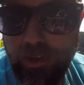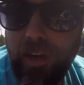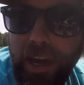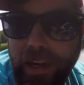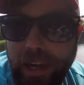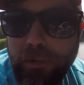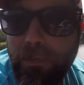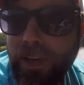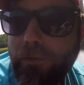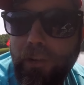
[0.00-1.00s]
can't catch
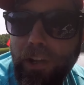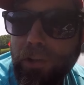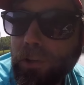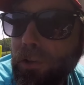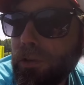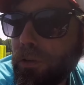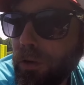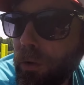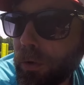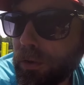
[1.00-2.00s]
big fish on little
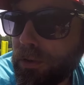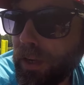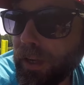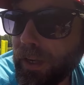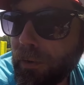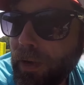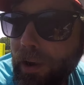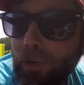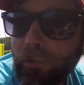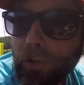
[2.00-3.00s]
lures,
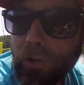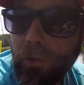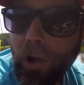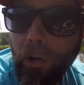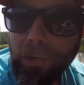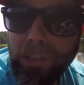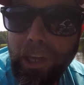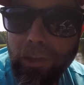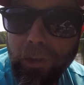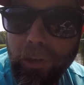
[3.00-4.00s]
however, you always
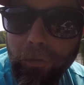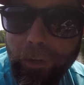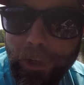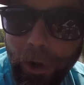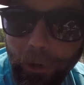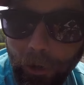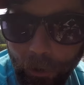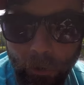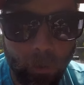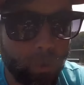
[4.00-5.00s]
catch little fish on
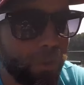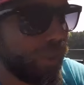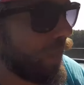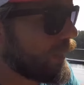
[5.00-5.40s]
little lures, and that's